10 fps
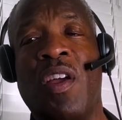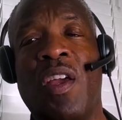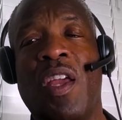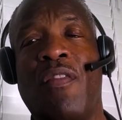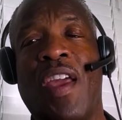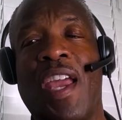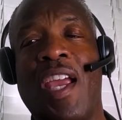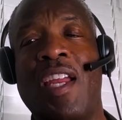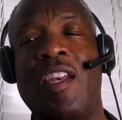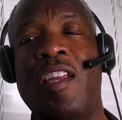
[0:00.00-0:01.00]
If
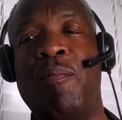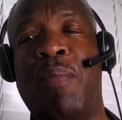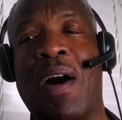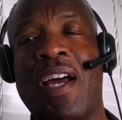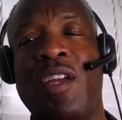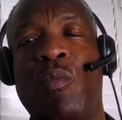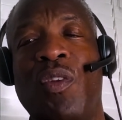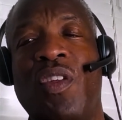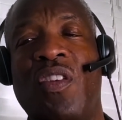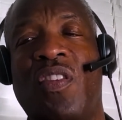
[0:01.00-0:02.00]
anybody
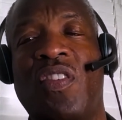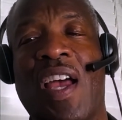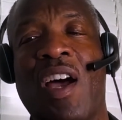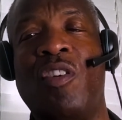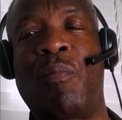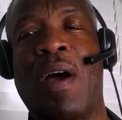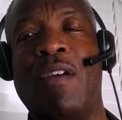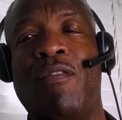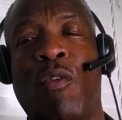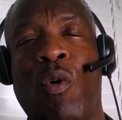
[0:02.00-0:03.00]
within the sound of my
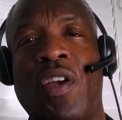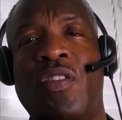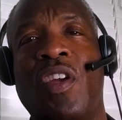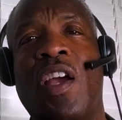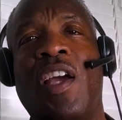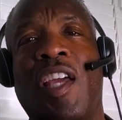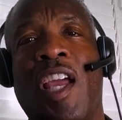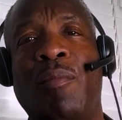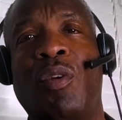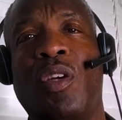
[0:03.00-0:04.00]
voice
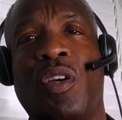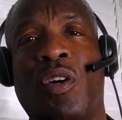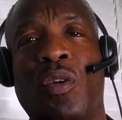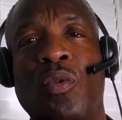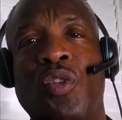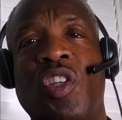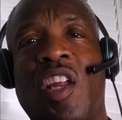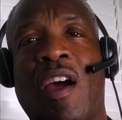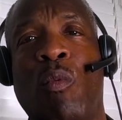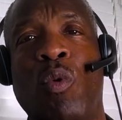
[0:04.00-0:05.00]
came to the conclusion that
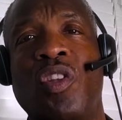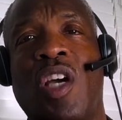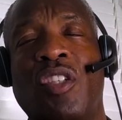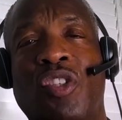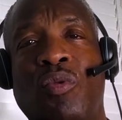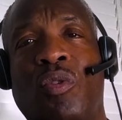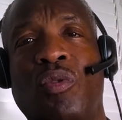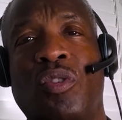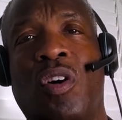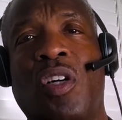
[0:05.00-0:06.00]
I would not shoot
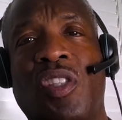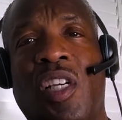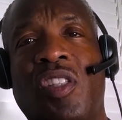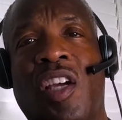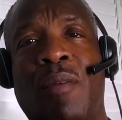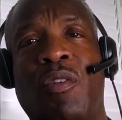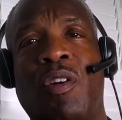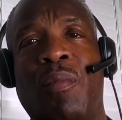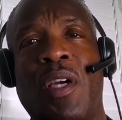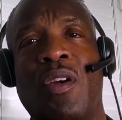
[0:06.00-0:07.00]
those dogs next time they're in
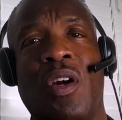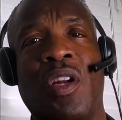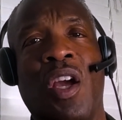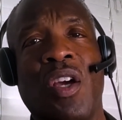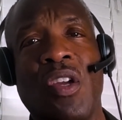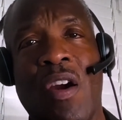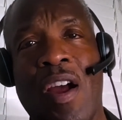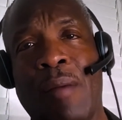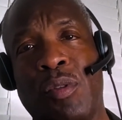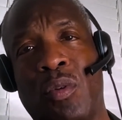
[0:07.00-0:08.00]
my yard, you're
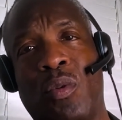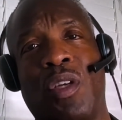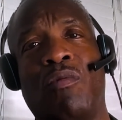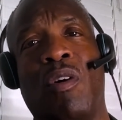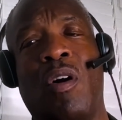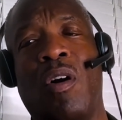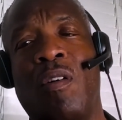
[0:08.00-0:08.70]
absolutely wrong.